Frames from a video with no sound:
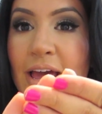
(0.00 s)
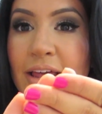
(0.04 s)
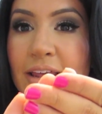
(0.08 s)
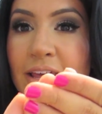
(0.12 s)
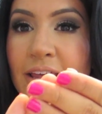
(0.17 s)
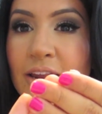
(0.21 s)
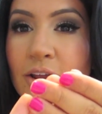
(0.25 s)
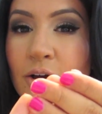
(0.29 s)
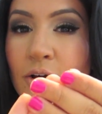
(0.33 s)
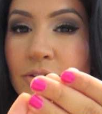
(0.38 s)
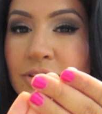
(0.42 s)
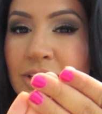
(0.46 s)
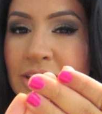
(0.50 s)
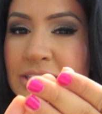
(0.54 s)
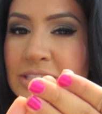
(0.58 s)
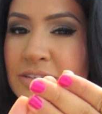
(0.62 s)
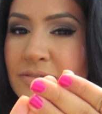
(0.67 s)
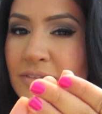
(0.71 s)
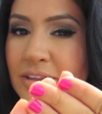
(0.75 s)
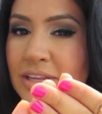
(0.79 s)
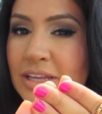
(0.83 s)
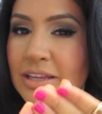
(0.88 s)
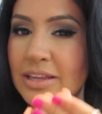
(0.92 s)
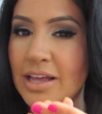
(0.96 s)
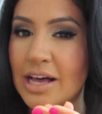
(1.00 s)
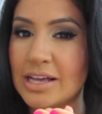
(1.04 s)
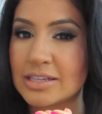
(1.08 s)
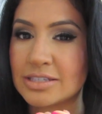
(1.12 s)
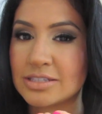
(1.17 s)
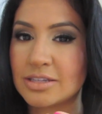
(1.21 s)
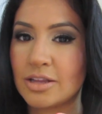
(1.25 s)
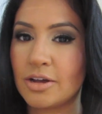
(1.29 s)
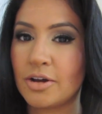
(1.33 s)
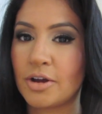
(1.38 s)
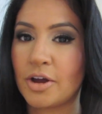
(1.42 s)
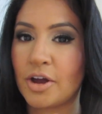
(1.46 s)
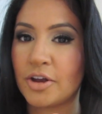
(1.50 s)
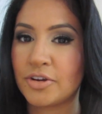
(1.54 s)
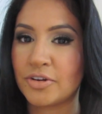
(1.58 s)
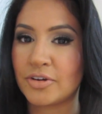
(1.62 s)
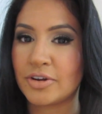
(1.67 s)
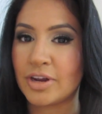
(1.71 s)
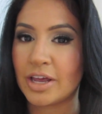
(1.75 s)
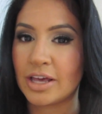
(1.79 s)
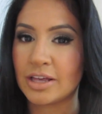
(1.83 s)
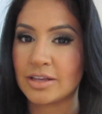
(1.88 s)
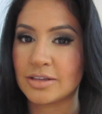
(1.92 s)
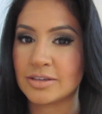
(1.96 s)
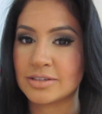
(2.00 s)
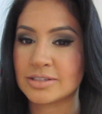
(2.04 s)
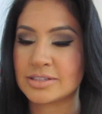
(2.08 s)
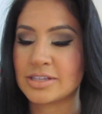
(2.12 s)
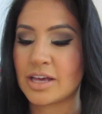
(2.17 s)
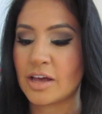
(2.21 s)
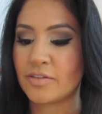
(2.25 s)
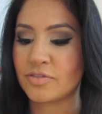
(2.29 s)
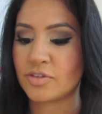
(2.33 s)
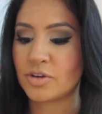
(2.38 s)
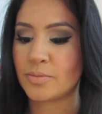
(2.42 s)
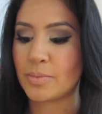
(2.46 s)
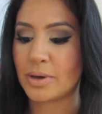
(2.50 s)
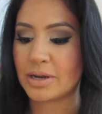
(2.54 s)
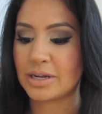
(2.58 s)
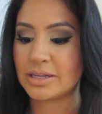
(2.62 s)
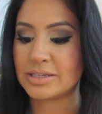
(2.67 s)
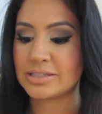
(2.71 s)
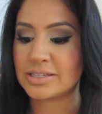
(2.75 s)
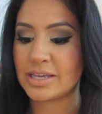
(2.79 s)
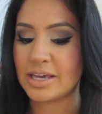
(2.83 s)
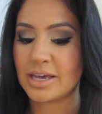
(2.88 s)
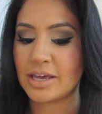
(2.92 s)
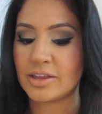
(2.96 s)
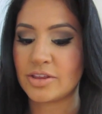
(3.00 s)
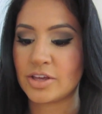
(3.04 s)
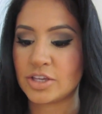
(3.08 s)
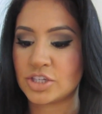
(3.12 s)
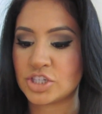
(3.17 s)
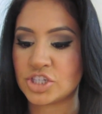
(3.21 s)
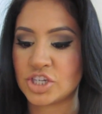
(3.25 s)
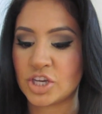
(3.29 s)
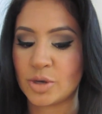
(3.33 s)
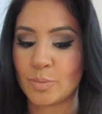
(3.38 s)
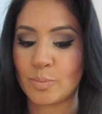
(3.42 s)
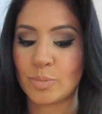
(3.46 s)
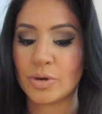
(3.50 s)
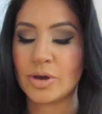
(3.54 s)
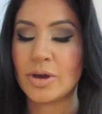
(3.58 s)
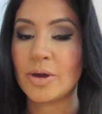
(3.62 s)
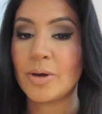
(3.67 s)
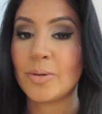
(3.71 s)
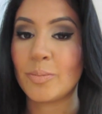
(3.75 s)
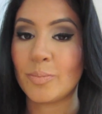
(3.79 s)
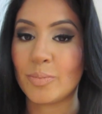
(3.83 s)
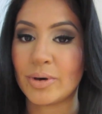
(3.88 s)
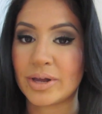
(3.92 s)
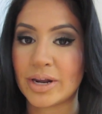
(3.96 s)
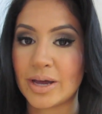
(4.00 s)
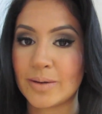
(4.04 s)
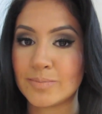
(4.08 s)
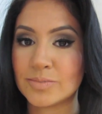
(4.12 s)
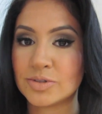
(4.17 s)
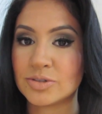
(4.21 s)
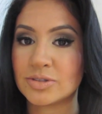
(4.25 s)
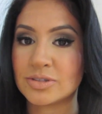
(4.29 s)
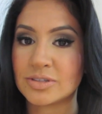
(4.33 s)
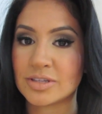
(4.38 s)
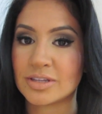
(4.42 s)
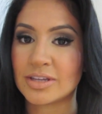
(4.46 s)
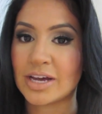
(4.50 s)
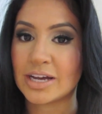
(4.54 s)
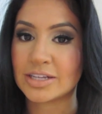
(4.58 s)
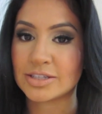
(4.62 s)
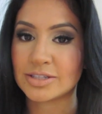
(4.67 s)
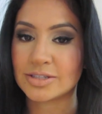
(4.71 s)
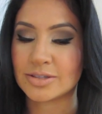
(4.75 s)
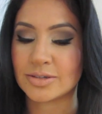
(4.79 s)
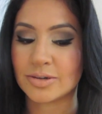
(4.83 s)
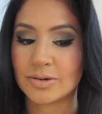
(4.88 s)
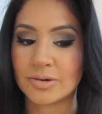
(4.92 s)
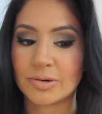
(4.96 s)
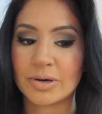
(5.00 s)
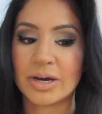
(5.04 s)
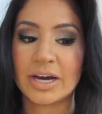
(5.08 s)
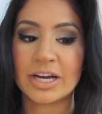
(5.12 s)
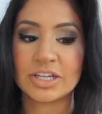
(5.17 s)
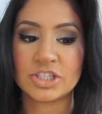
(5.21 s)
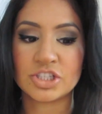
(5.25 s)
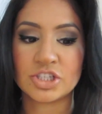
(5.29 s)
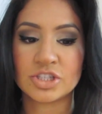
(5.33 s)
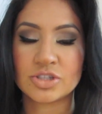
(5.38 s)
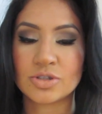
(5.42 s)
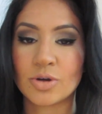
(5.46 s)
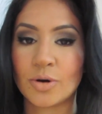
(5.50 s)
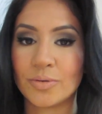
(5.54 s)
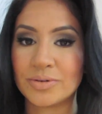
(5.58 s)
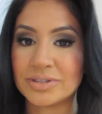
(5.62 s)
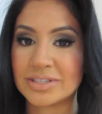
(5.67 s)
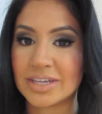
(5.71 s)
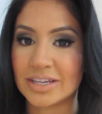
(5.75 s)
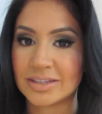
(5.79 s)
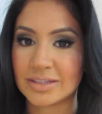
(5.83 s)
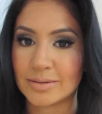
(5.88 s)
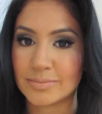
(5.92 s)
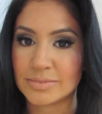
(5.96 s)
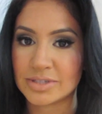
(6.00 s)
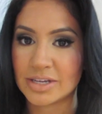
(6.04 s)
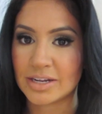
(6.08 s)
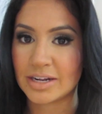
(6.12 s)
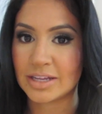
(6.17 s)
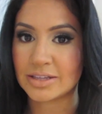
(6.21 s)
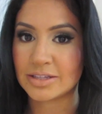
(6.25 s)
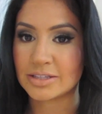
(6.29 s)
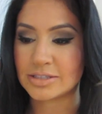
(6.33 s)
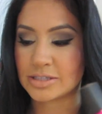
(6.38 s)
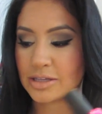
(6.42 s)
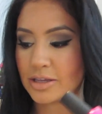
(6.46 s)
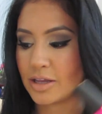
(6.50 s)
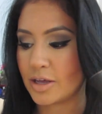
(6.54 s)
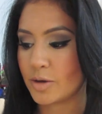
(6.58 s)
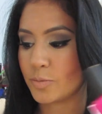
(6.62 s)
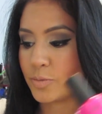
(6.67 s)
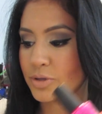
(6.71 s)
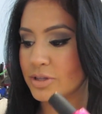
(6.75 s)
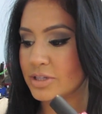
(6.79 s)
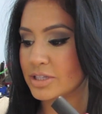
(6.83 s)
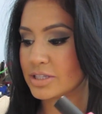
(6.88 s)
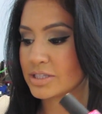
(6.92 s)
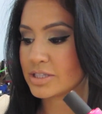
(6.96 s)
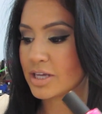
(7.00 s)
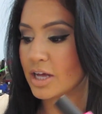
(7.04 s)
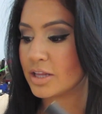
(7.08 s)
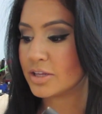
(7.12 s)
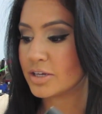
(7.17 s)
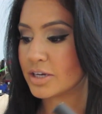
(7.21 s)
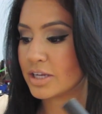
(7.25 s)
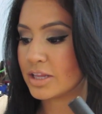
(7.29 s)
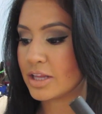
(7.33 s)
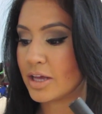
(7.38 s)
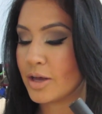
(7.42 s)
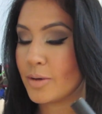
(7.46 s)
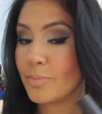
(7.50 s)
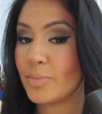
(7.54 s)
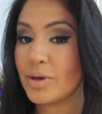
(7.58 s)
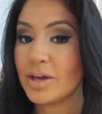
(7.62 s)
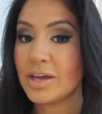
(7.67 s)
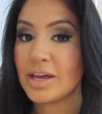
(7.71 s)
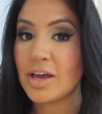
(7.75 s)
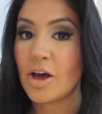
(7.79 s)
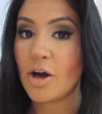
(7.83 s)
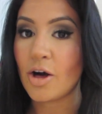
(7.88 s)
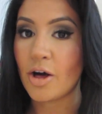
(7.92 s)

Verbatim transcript: It doesn't really last long on your nails. After about a day, they chip, but I'm used to that, so I just always get them done at the salon with this Color Club.